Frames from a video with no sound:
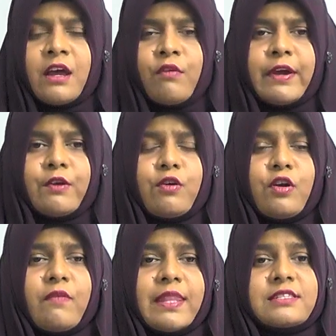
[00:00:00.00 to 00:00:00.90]
we don't
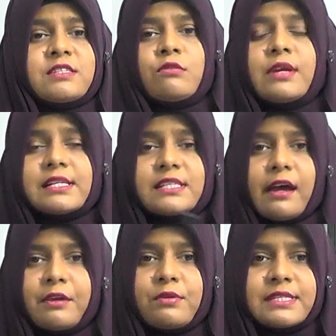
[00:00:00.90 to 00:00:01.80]
know whether students
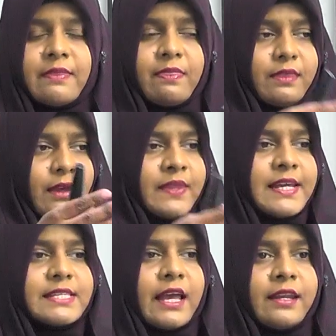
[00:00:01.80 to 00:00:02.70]
are using
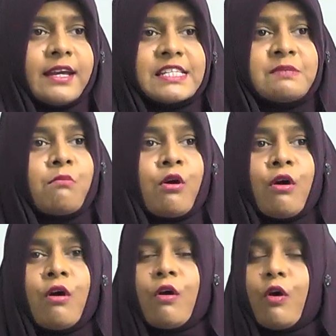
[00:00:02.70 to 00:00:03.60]
these areas
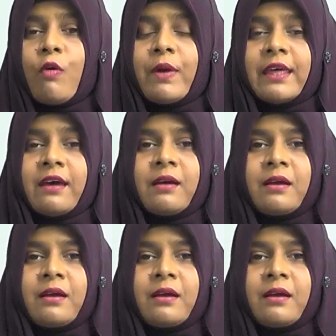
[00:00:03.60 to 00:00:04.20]
more or whether